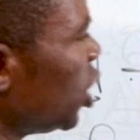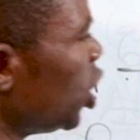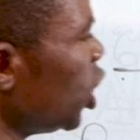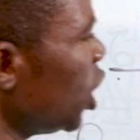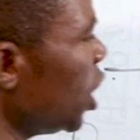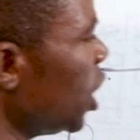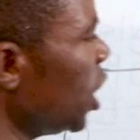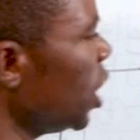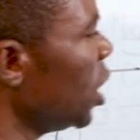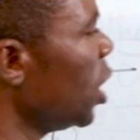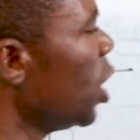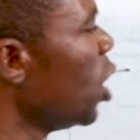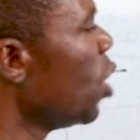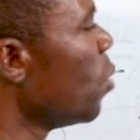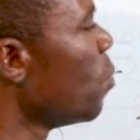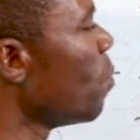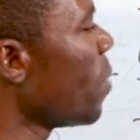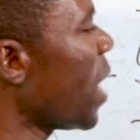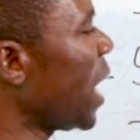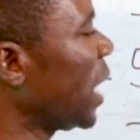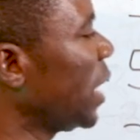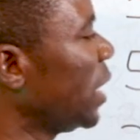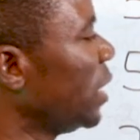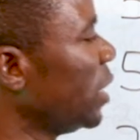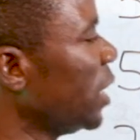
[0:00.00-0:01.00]
the
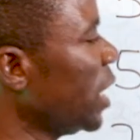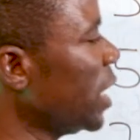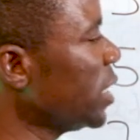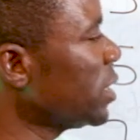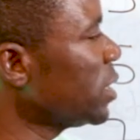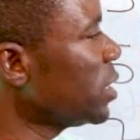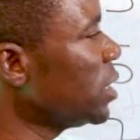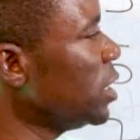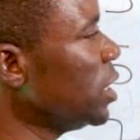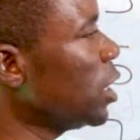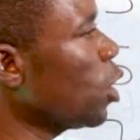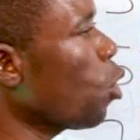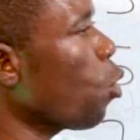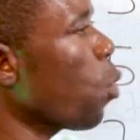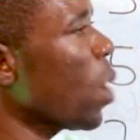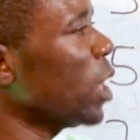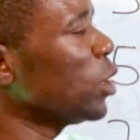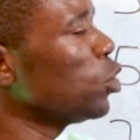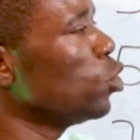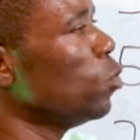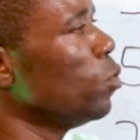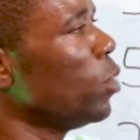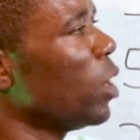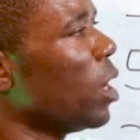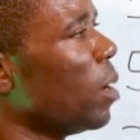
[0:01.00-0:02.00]
magnetic
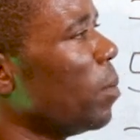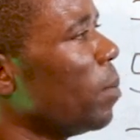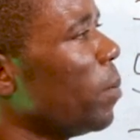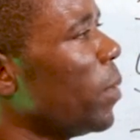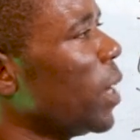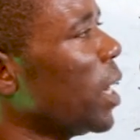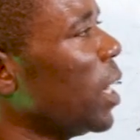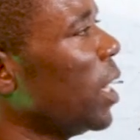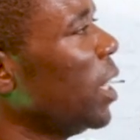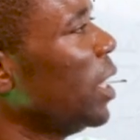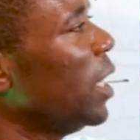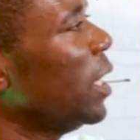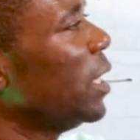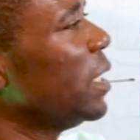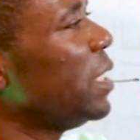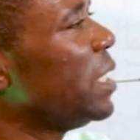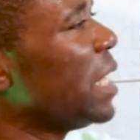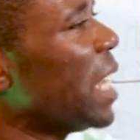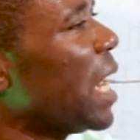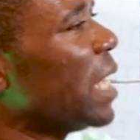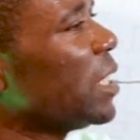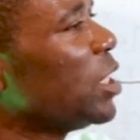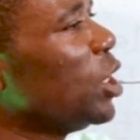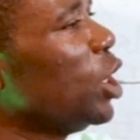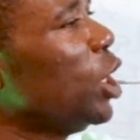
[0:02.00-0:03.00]
quantum number
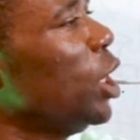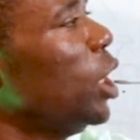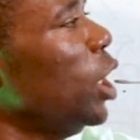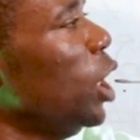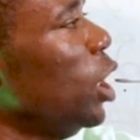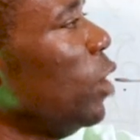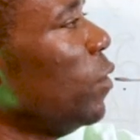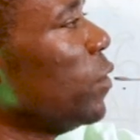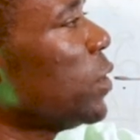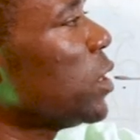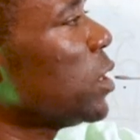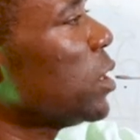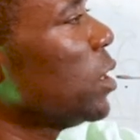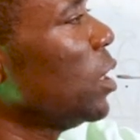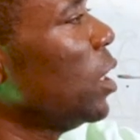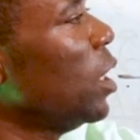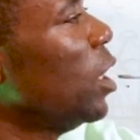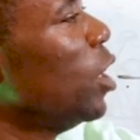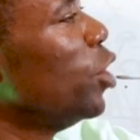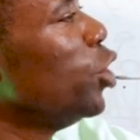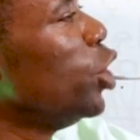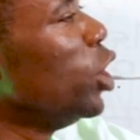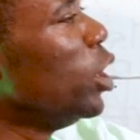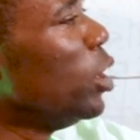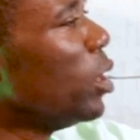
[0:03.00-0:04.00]
that gives
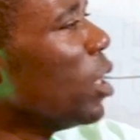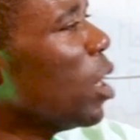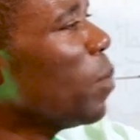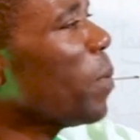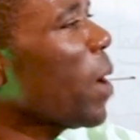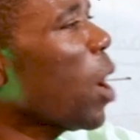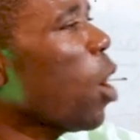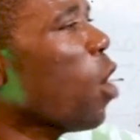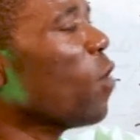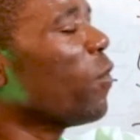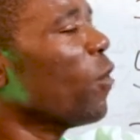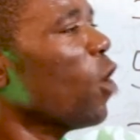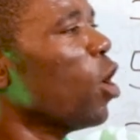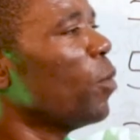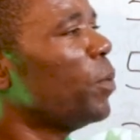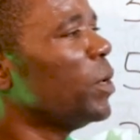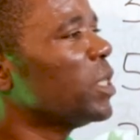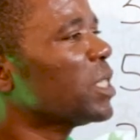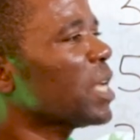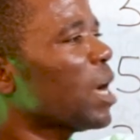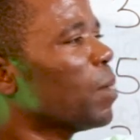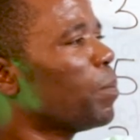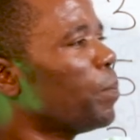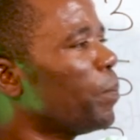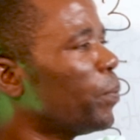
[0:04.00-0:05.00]
the number of
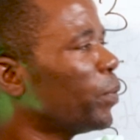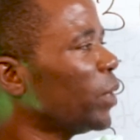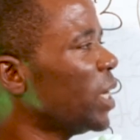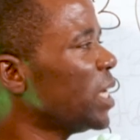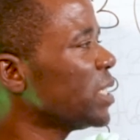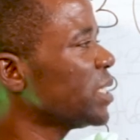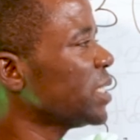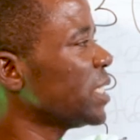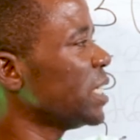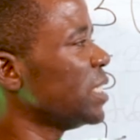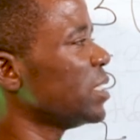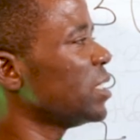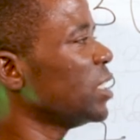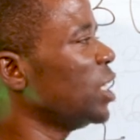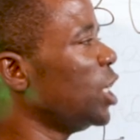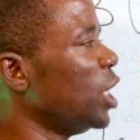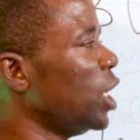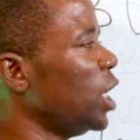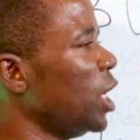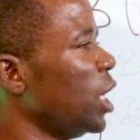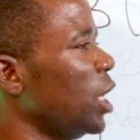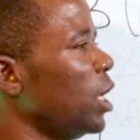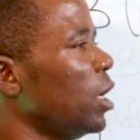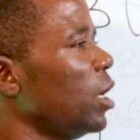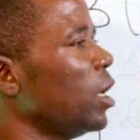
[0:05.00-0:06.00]
orbitals present
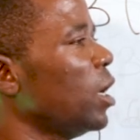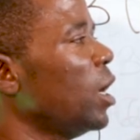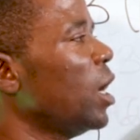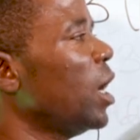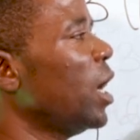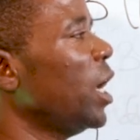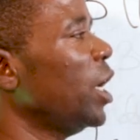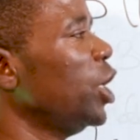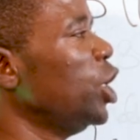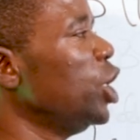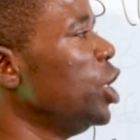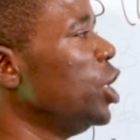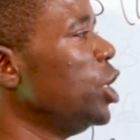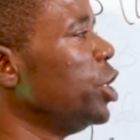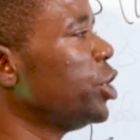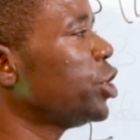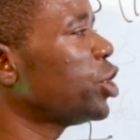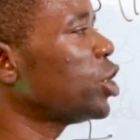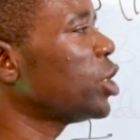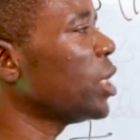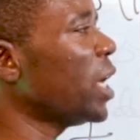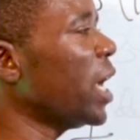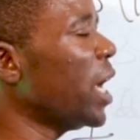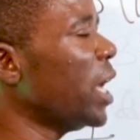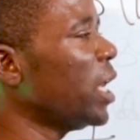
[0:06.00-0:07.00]
in
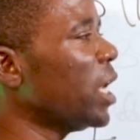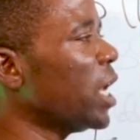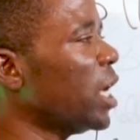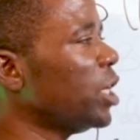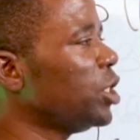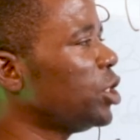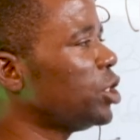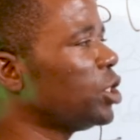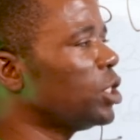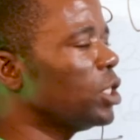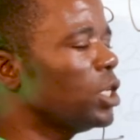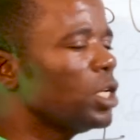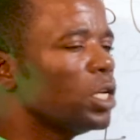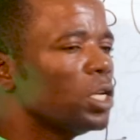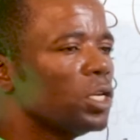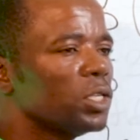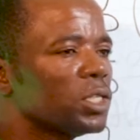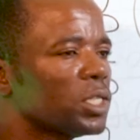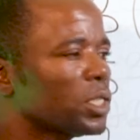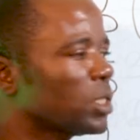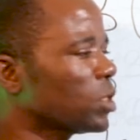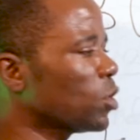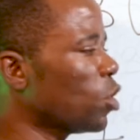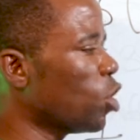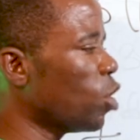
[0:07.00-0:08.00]
each energy
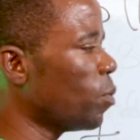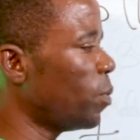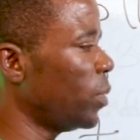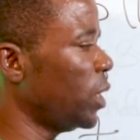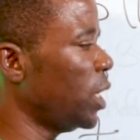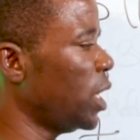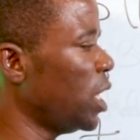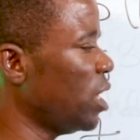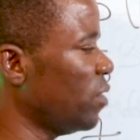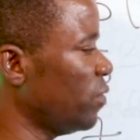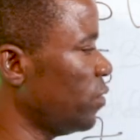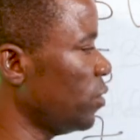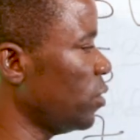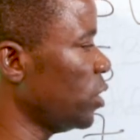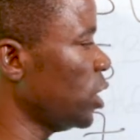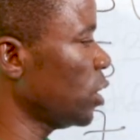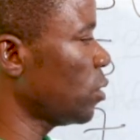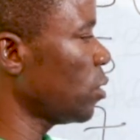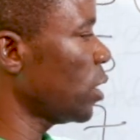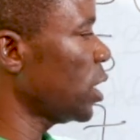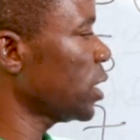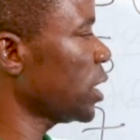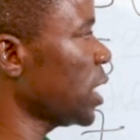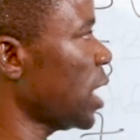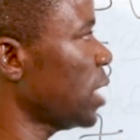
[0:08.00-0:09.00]
sub-level. The
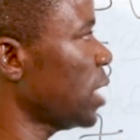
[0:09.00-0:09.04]
correct